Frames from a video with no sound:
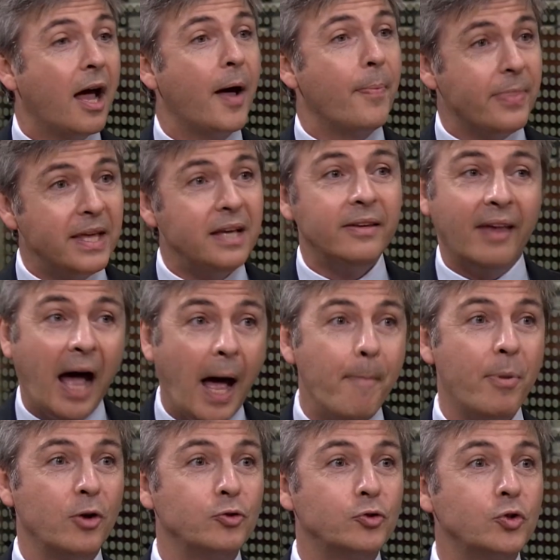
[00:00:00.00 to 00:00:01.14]
these
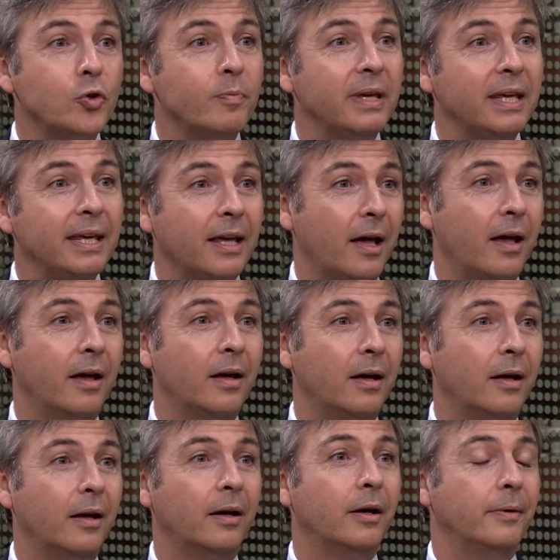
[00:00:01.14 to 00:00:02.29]
happen to be
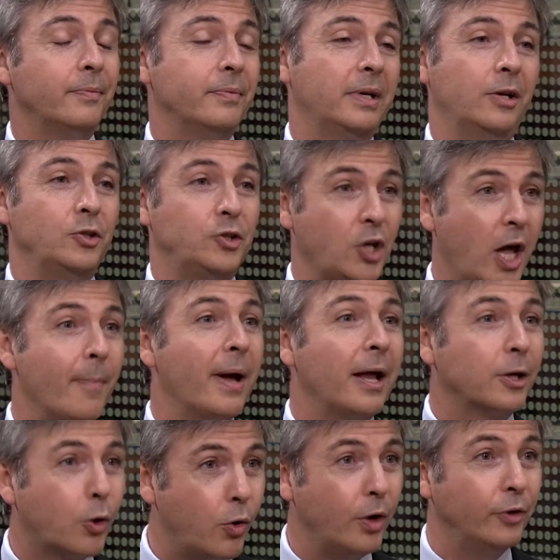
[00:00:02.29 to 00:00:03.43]
a
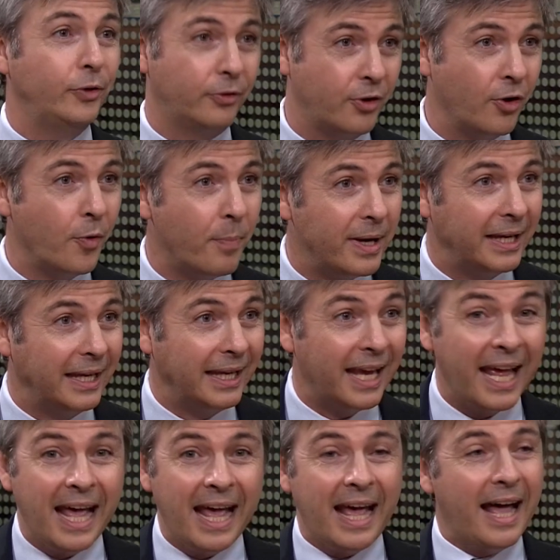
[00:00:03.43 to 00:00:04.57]
German quoted company.
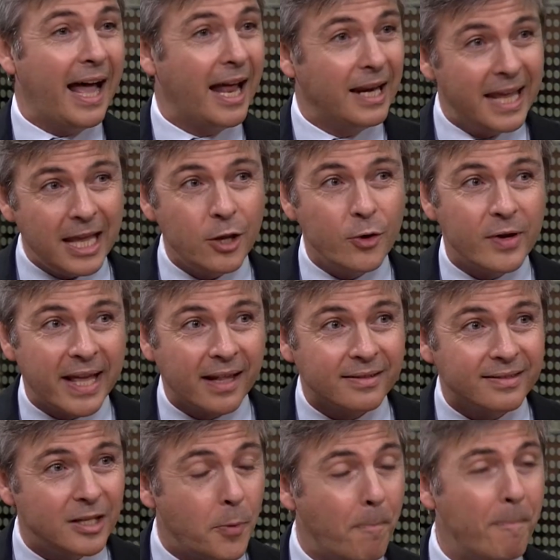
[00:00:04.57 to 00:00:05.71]
And here you can
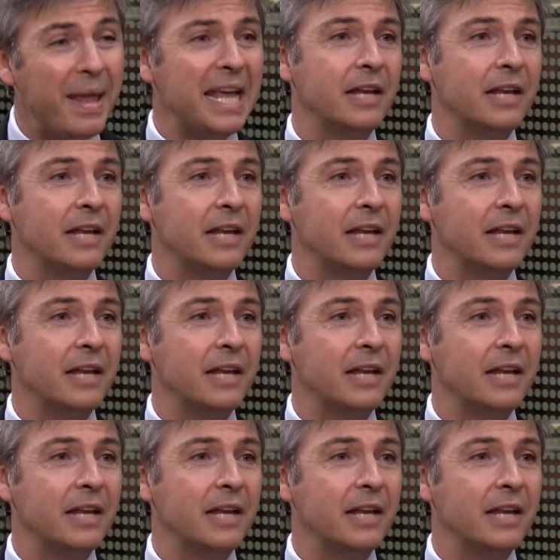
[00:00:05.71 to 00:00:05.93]
see big